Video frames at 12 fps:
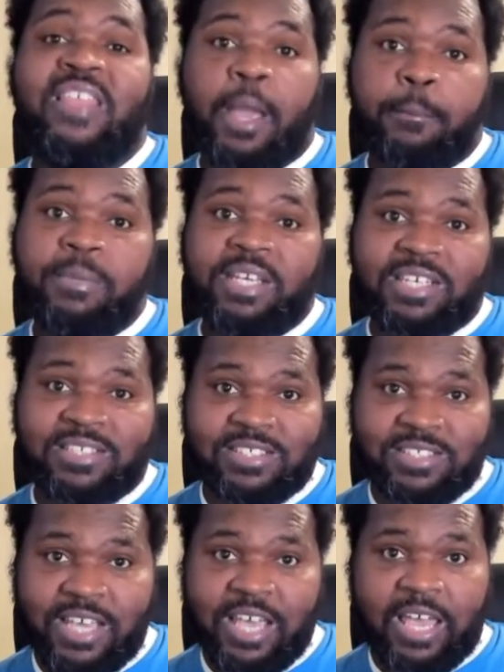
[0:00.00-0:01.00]
That being
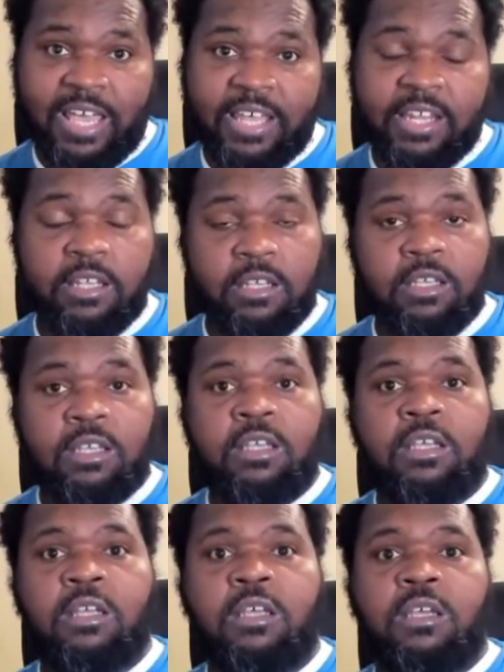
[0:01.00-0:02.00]
said,
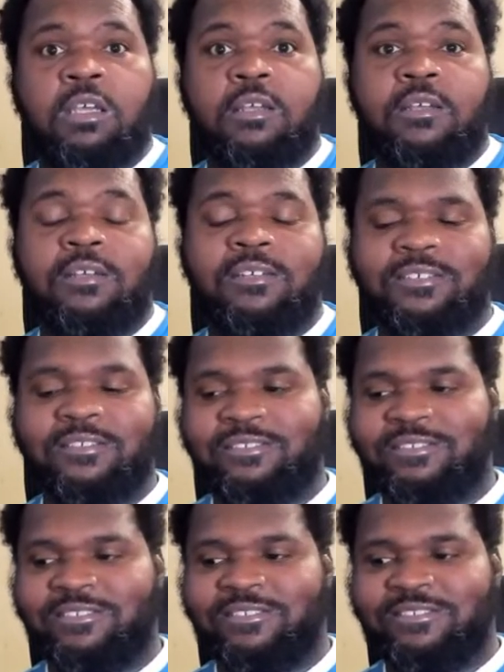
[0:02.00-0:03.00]

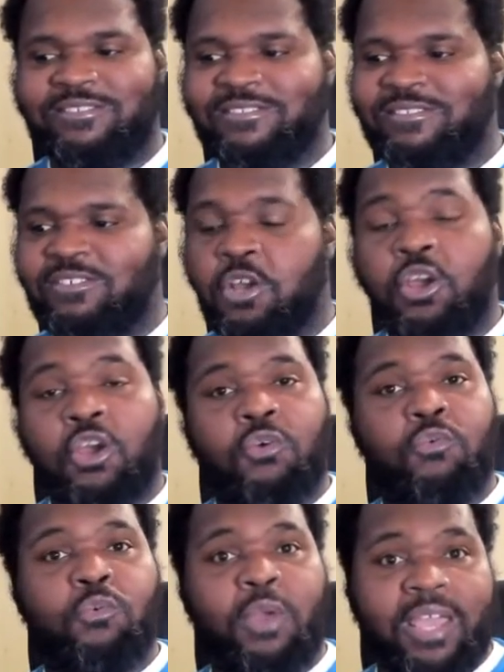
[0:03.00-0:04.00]
hmm,
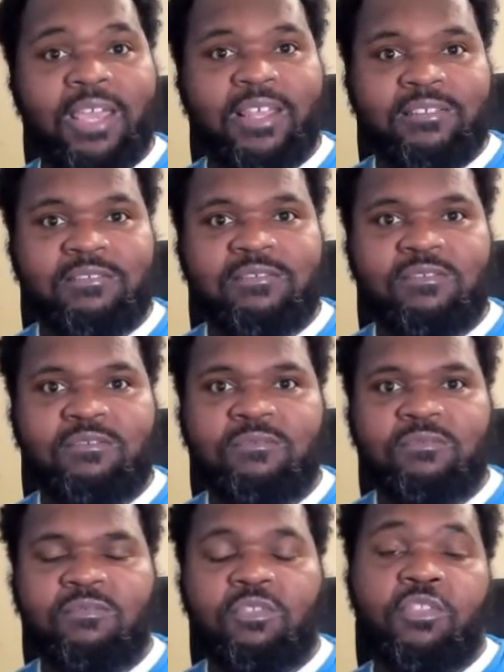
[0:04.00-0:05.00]
Reagan,
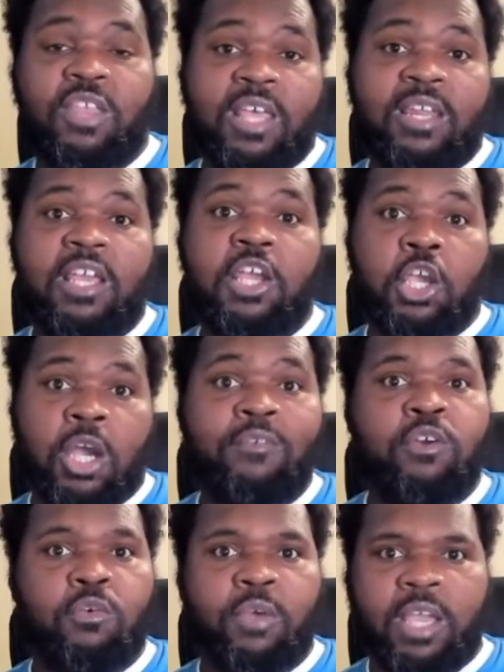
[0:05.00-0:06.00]
then
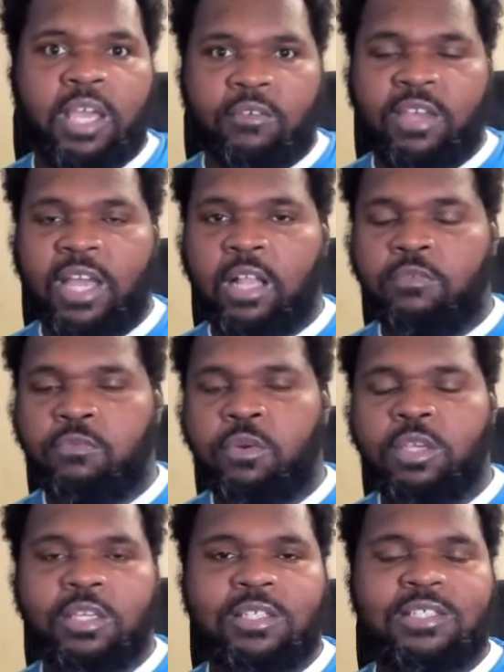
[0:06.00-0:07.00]
Governor Reagan of
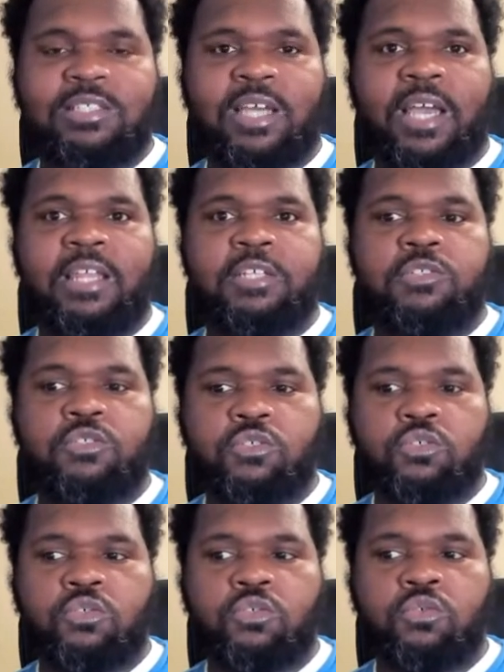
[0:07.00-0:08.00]
California, decided
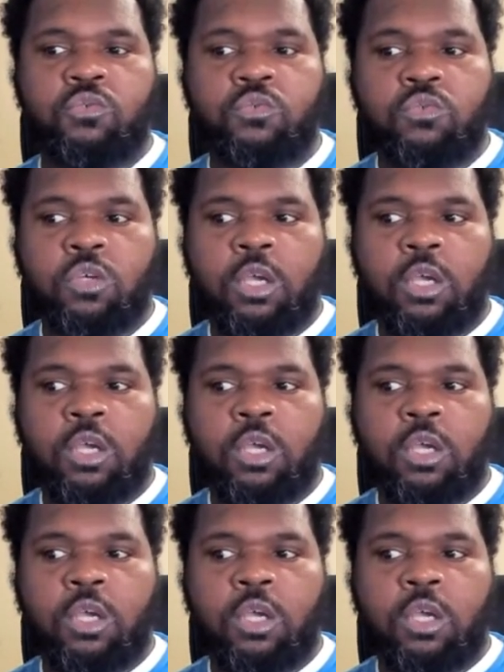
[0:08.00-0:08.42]
to